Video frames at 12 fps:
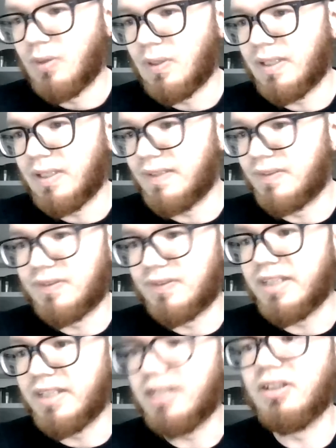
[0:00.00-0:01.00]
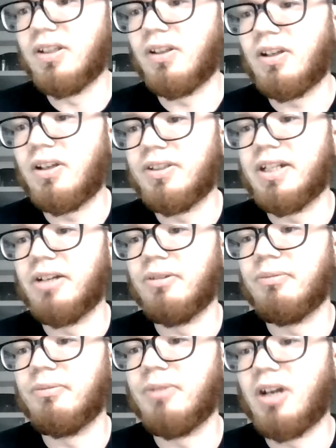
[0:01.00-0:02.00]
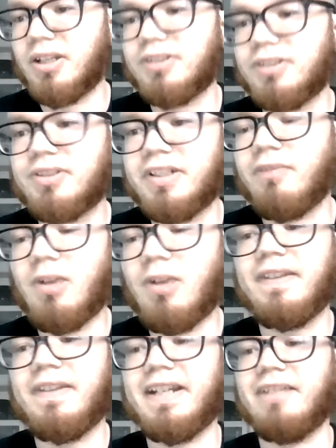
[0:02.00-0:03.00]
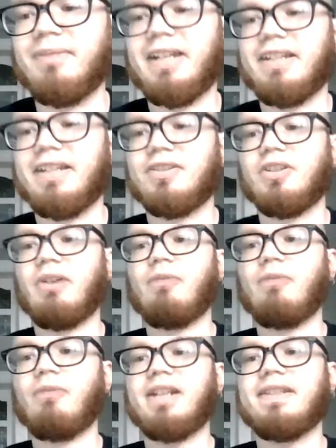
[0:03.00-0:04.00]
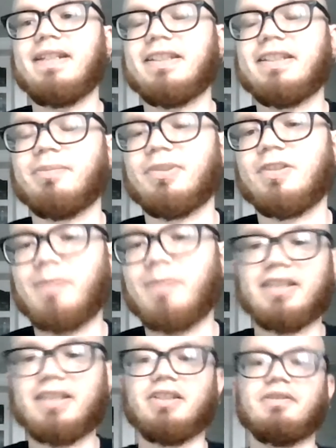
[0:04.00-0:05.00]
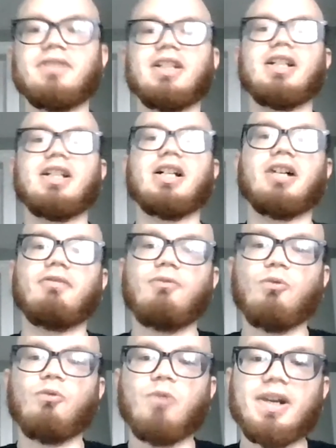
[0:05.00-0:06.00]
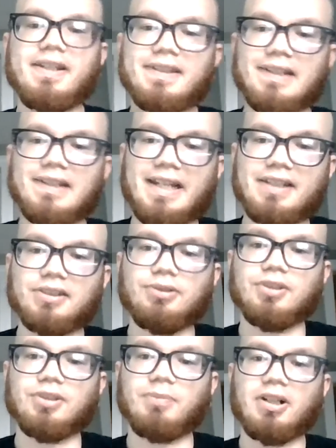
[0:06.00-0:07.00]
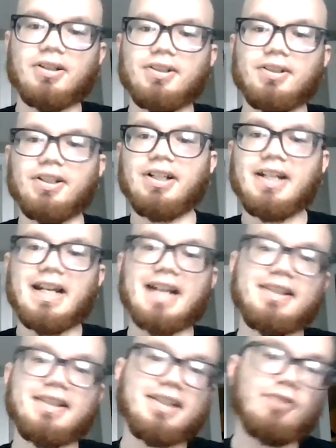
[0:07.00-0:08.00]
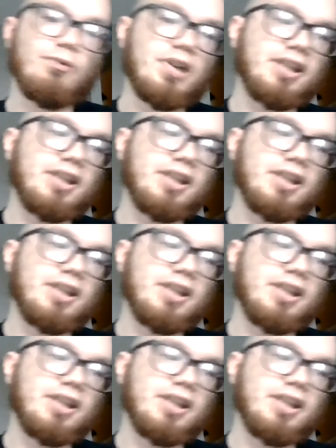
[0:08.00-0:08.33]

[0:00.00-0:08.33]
is still, you know, on the street of Waltham. And so I wanted to get the perspective of what it's like to lose a partner. I didn't want